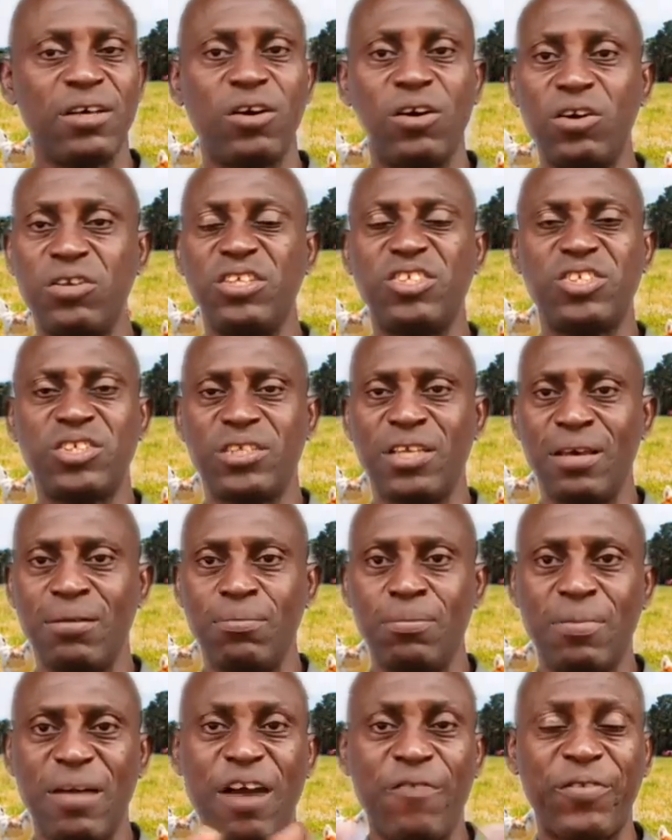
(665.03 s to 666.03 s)
all this
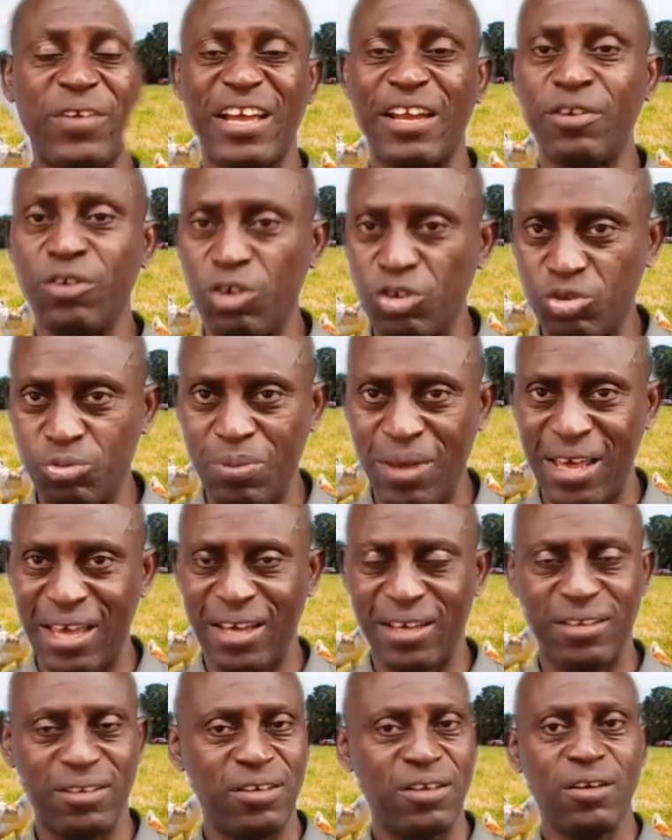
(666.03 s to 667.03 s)
African
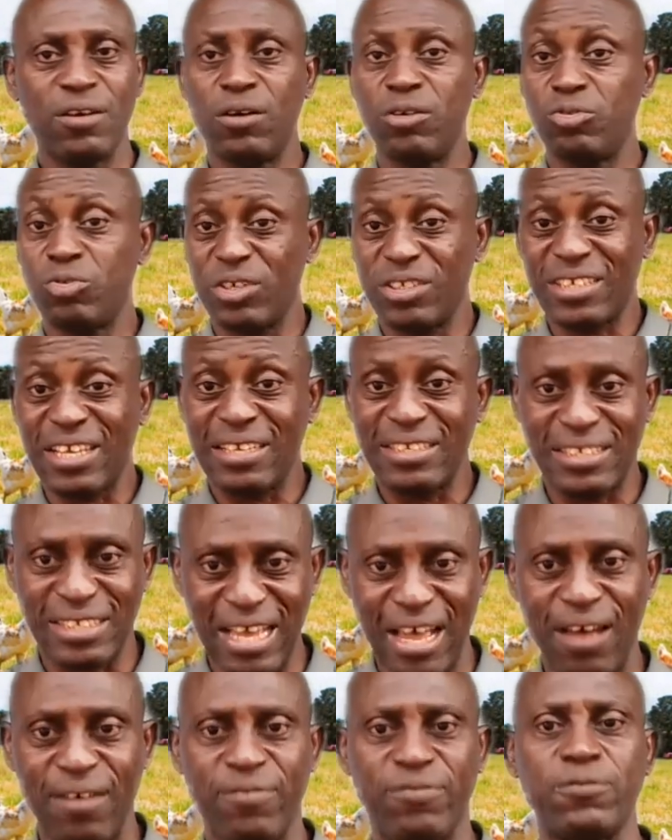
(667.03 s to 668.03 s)
nutmeg, all these ones can
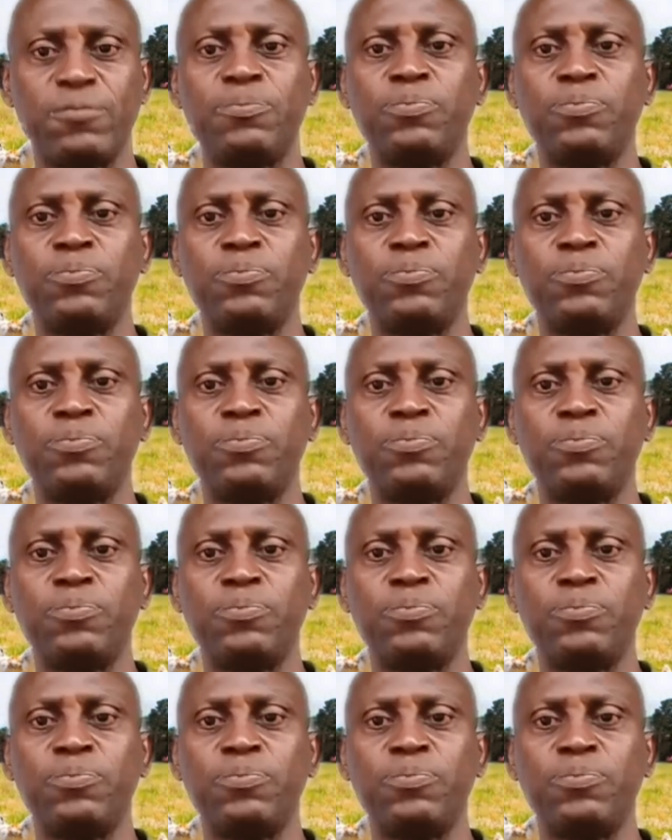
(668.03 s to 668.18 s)
serve.